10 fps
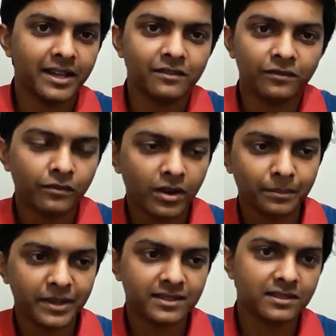like
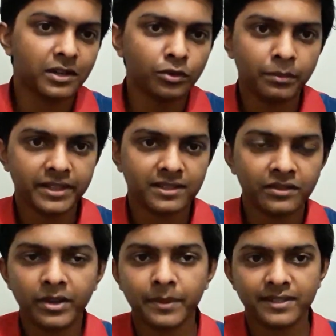one pixel two
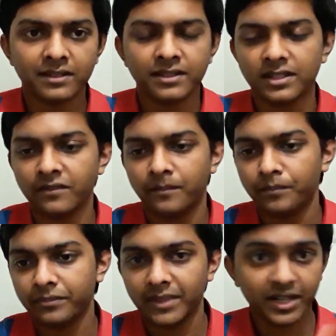pixel three pixel itself
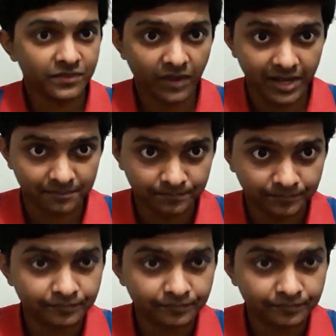that is fine